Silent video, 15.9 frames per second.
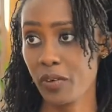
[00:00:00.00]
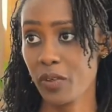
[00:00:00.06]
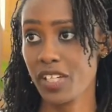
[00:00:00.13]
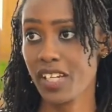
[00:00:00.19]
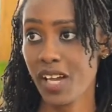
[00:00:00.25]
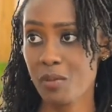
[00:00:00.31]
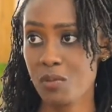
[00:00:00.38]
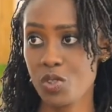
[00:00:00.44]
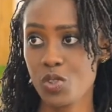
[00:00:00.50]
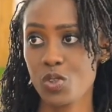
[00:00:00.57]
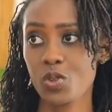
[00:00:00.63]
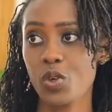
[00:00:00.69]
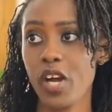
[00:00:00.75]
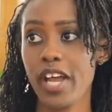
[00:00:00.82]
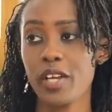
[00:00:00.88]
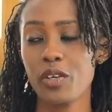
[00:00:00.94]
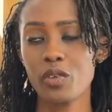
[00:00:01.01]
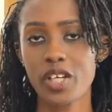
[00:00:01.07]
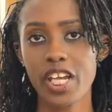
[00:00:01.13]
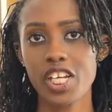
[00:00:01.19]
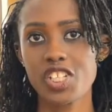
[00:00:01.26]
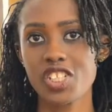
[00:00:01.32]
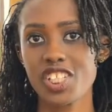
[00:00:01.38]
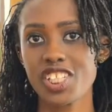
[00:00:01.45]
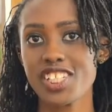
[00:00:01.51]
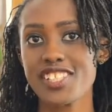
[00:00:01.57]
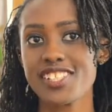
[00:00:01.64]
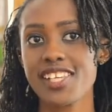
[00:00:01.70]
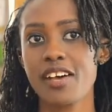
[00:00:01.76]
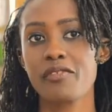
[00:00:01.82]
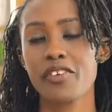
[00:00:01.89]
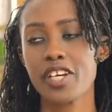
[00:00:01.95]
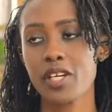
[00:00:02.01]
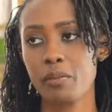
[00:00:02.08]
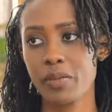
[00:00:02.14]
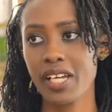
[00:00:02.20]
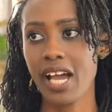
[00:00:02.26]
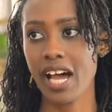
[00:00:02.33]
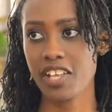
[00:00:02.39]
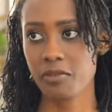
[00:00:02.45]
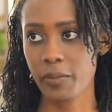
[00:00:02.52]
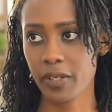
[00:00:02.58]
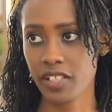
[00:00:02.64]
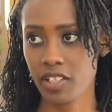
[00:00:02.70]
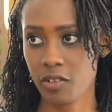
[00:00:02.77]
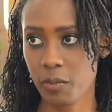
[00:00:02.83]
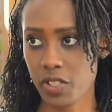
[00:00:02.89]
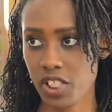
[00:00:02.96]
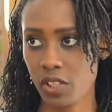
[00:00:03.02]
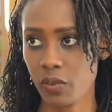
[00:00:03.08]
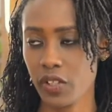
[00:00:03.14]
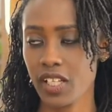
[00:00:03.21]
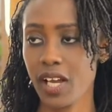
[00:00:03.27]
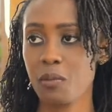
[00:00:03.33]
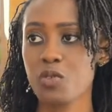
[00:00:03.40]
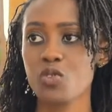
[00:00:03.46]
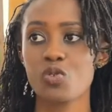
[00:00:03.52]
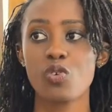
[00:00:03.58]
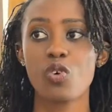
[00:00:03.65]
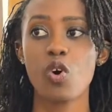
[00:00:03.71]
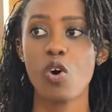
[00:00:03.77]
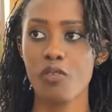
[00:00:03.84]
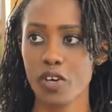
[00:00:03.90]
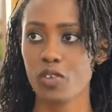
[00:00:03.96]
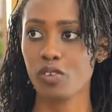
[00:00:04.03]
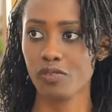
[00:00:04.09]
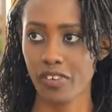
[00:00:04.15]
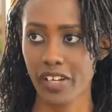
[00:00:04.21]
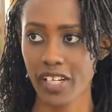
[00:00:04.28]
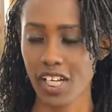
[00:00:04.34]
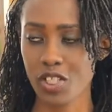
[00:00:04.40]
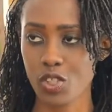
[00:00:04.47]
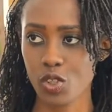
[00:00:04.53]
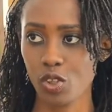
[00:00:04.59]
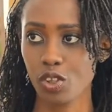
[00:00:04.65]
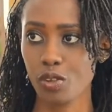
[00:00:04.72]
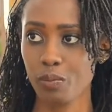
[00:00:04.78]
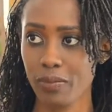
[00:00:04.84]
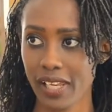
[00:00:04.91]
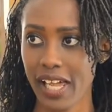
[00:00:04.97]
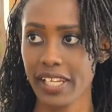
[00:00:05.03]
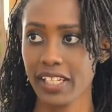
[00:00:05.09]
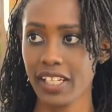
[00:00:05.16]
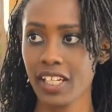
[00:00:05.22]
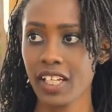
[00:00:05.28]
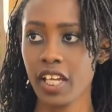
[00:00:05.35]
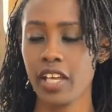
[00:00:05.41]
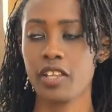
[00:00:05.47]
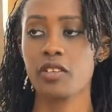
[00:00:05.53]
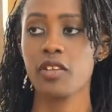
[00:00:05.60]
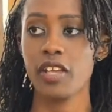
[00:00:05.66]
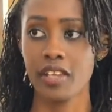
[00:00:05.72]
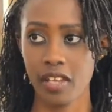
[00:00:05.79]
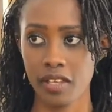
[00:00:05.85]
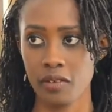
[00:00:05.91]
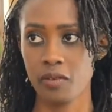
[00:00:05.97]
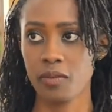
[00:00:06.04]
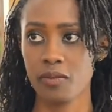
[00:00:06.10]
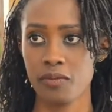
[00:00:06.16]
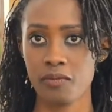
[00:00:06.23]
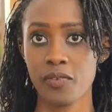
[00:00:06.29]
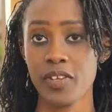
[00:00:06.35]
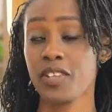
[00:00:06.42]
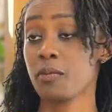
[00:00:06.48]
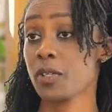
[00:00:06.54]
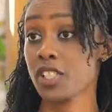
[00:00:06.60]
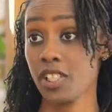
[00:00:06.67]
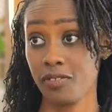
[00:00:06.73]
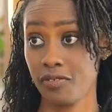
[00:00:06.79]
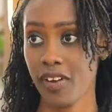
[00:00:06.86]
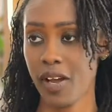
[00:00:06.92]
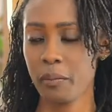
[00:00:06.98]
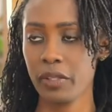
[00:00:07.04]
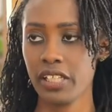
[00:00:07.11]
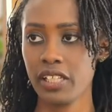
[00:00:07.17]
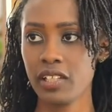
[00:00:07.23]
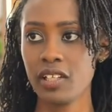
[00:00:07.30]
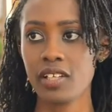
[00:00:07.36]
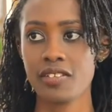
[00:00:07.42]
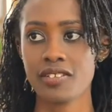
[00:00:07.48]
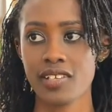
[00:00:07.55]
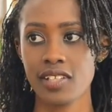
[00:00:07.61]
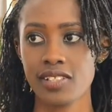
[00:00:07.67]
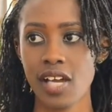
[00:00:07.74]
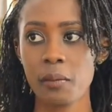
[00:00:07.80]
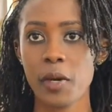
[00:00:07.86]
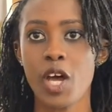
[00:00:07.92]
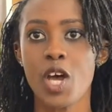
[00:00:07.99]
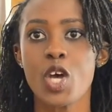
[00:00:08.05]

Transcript: When it comes to education, it's a very big aspect, especially when it comes to overall financial planning, and especially family setup.